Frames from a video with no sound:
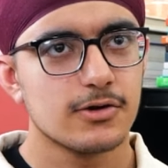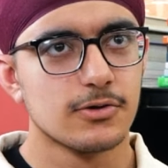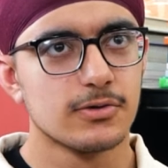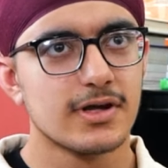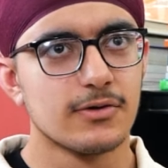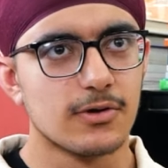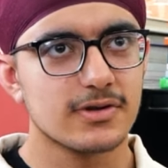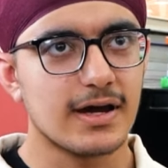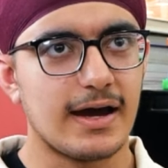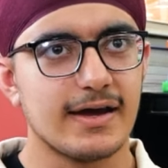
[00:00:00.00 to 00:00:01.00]
to
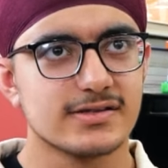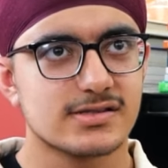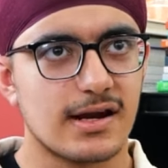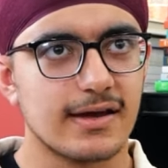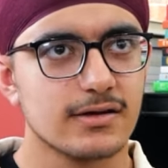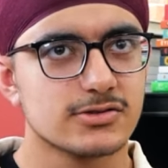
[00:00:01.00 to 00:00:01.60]
denote the highest rank.